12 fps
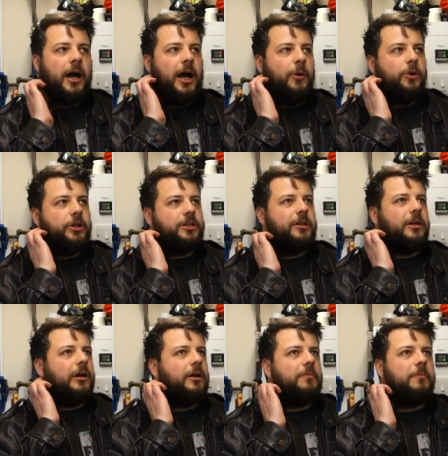I would
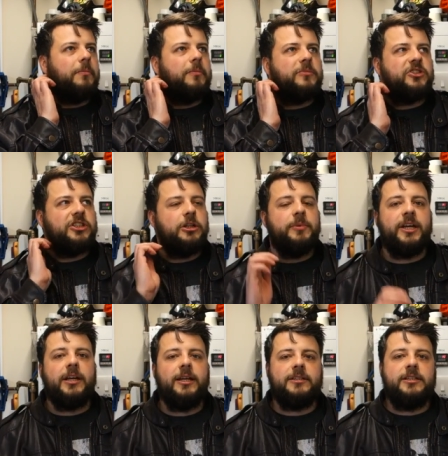still be
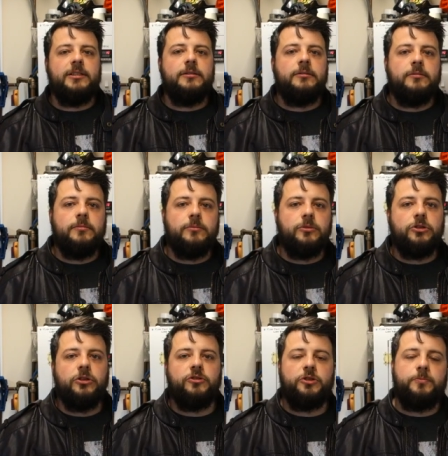collecting
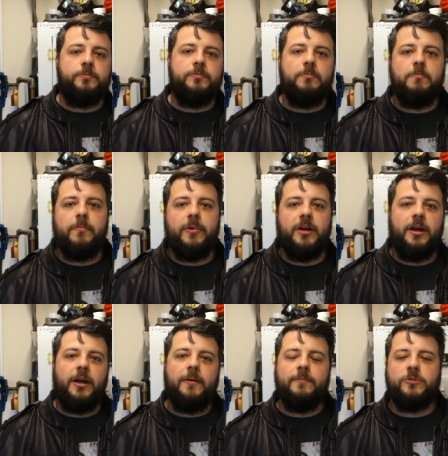sort of
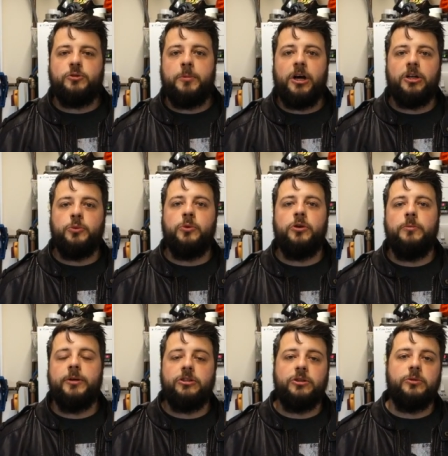uh, sparge water
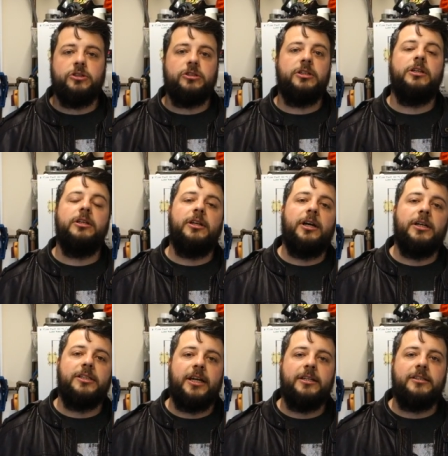because it was still at
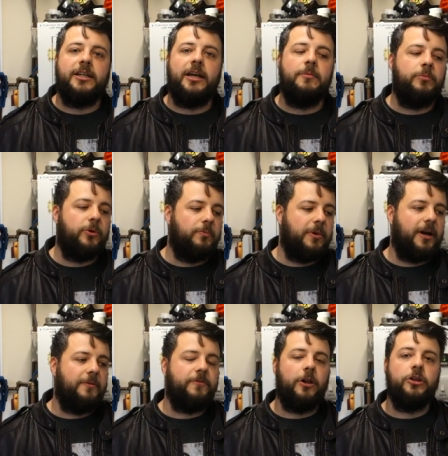like ten ten, but
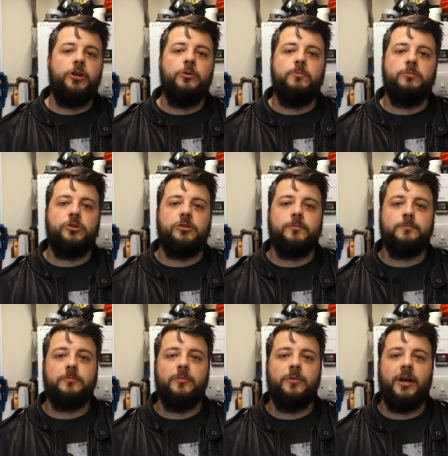my volumes
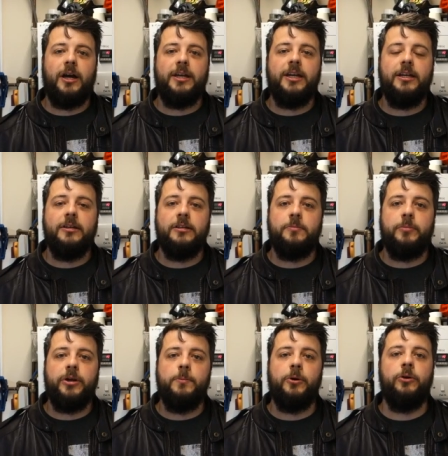that I needed
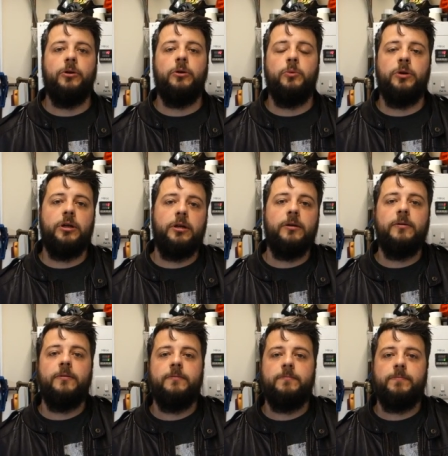pre-boil were
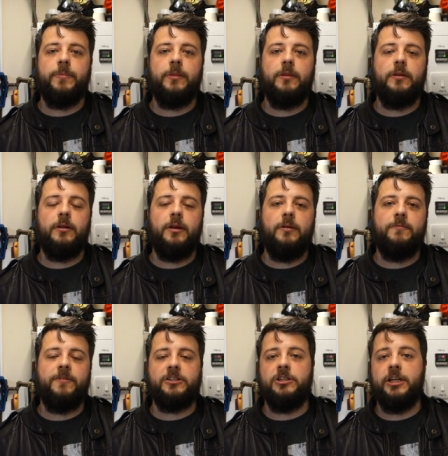
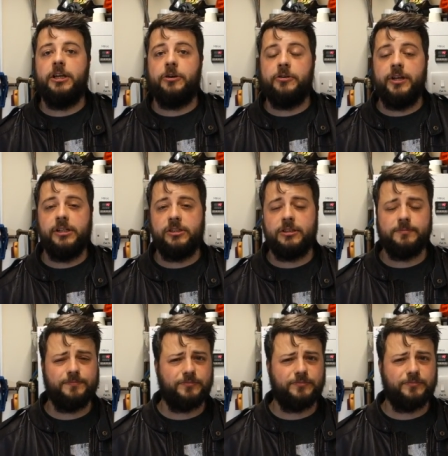vastly increased.